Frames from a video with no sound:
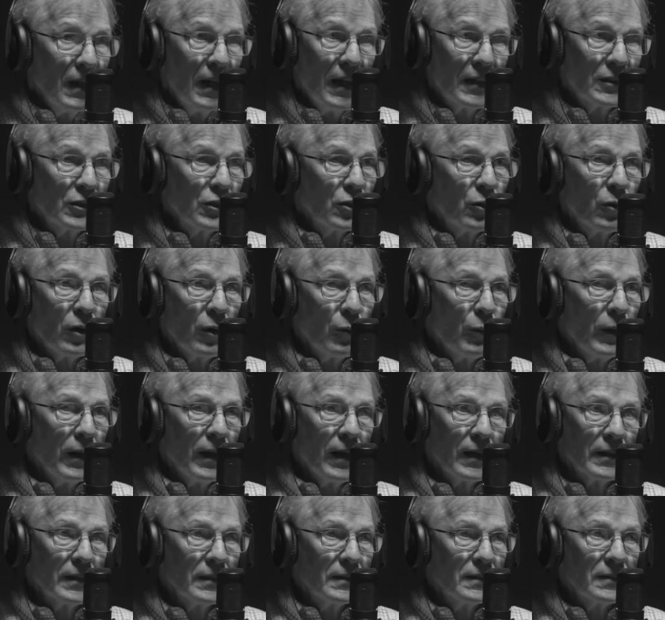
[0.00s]
That's the only way
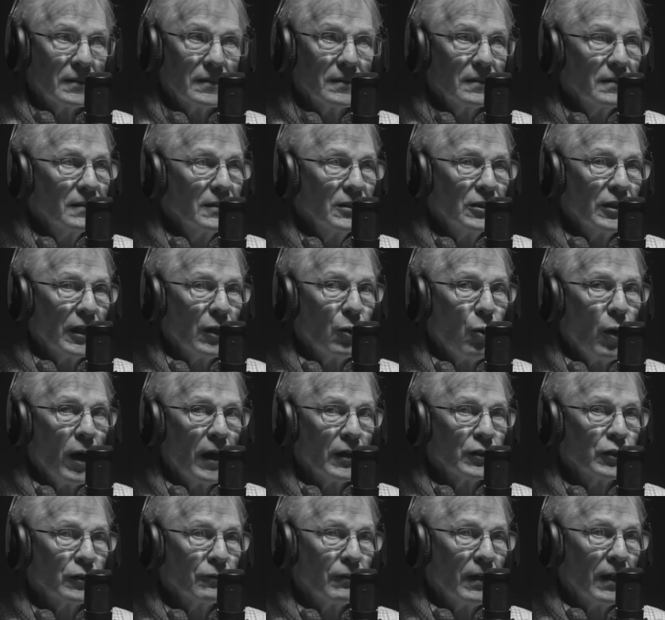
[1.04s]
I can say why
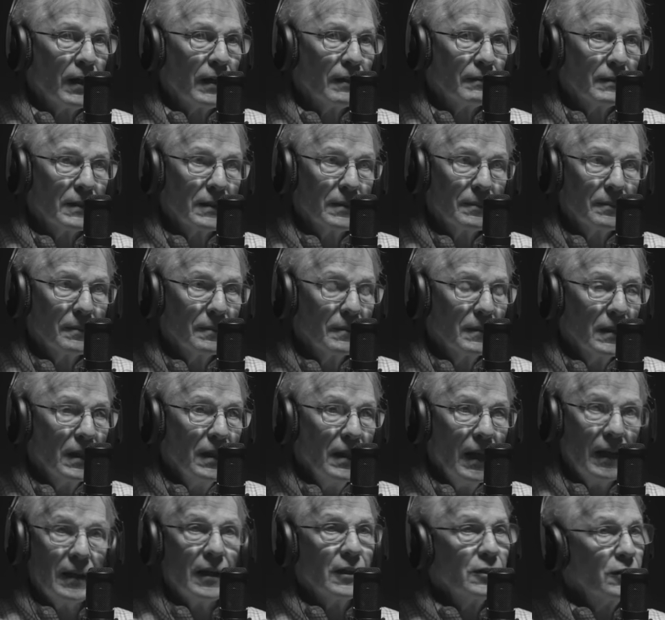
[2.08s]
I survived.
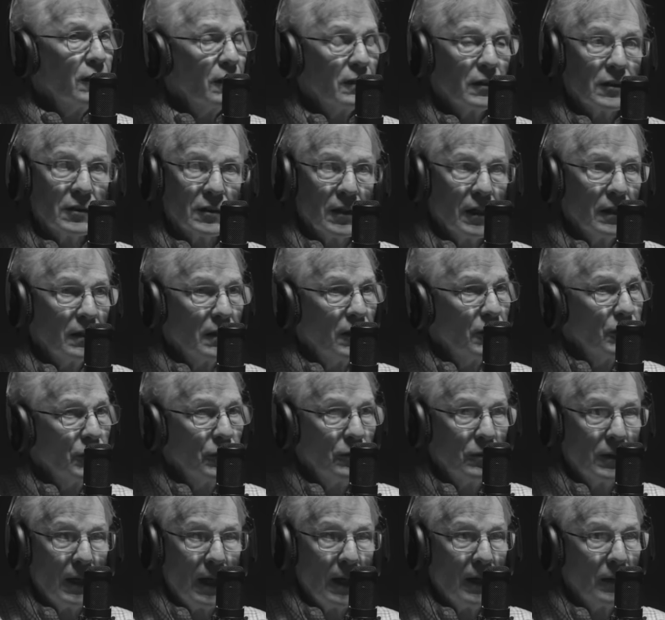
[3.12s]
And that's not to say those
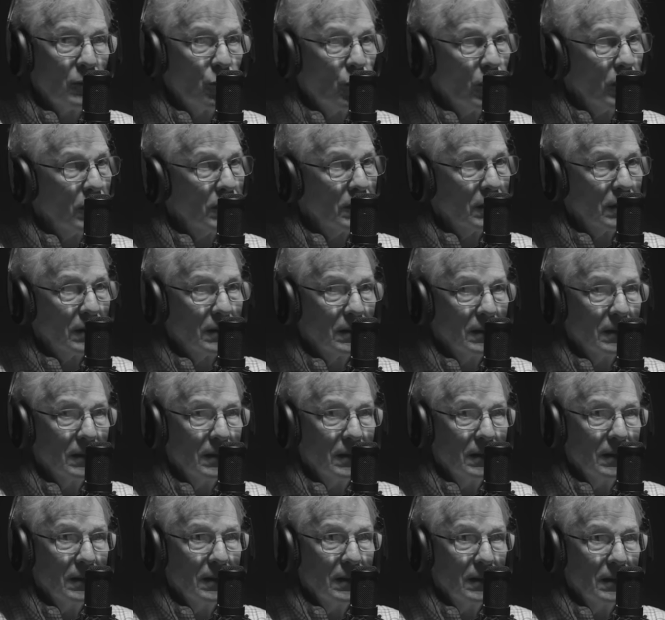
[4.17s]
who died weren't.
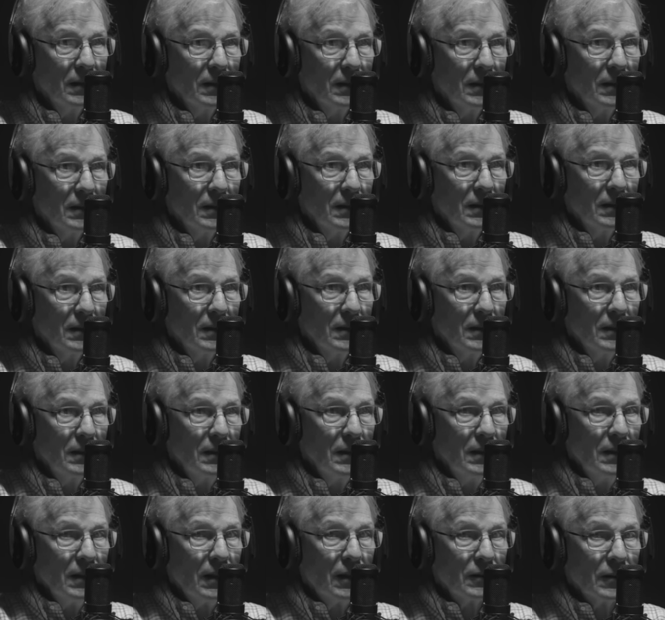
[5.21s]

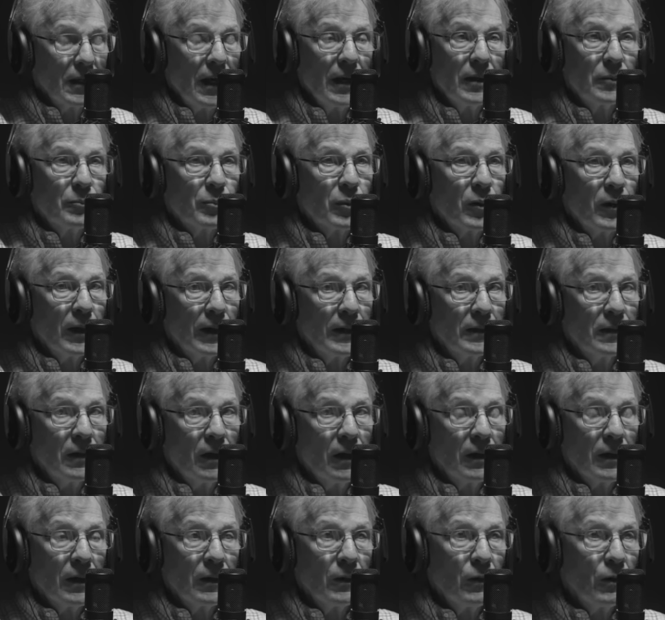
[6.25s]
Because I had prayed,
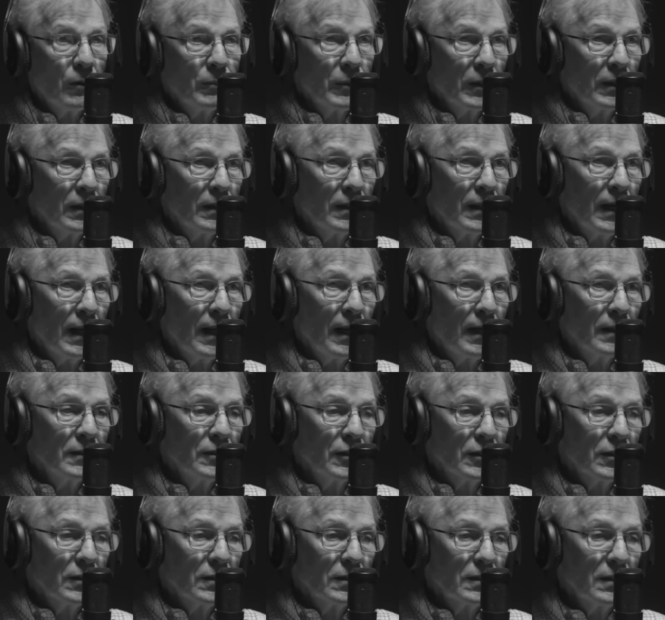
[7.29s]
"God, I know I'm going to die.
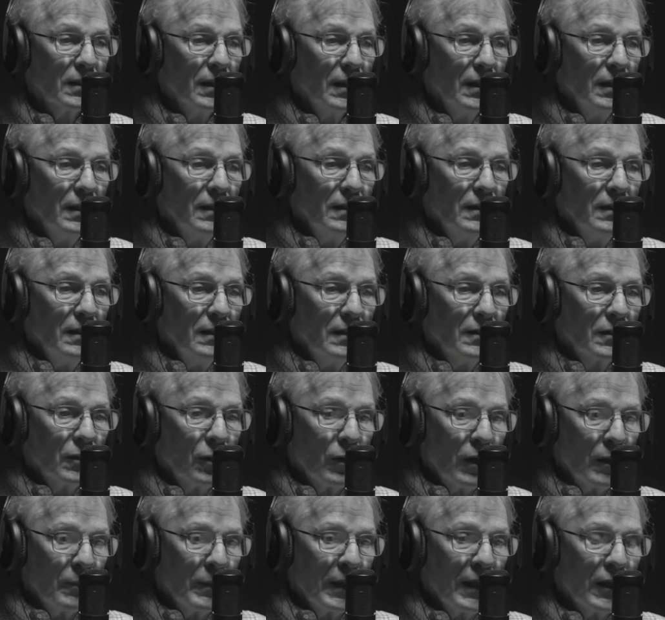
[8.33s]
Just
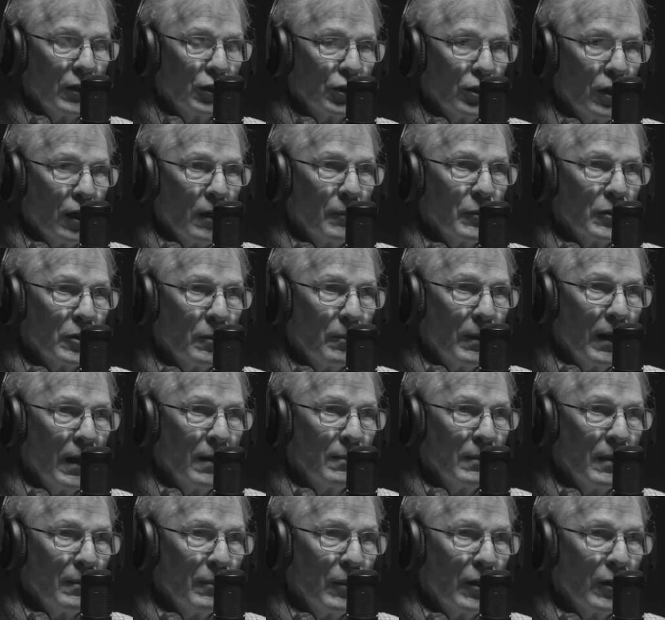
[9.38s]
don't let me get shot up so
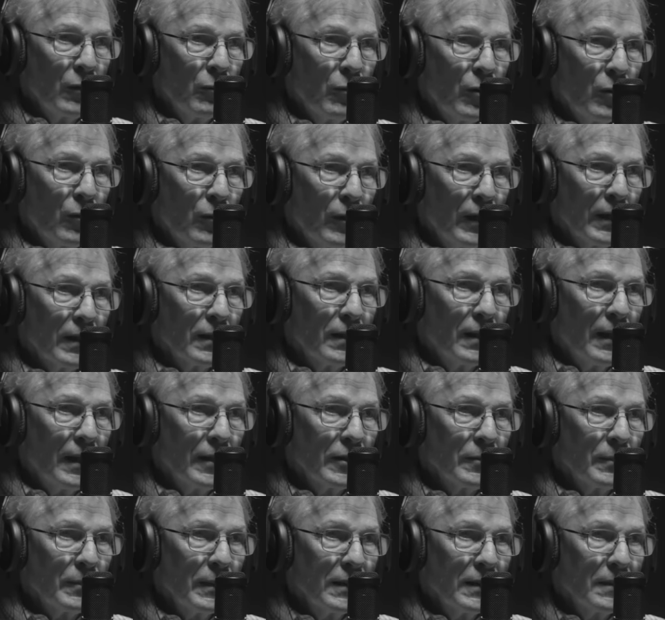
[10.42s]
bad my mother won't
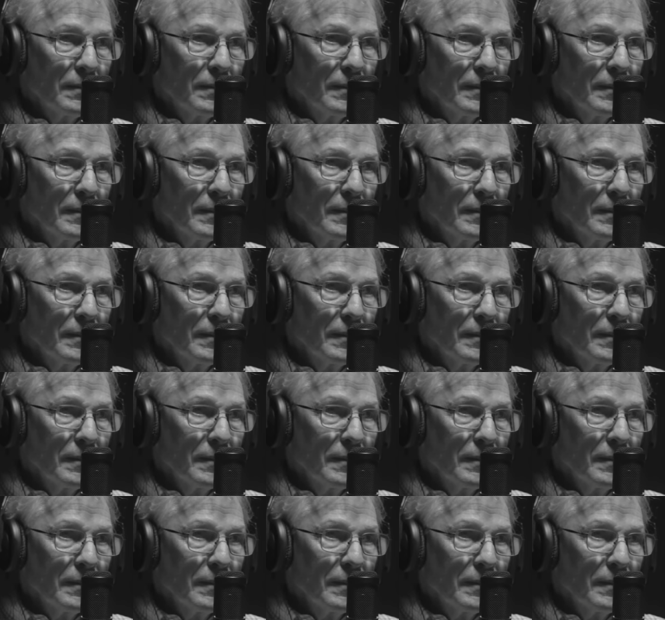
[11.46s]
recognize me."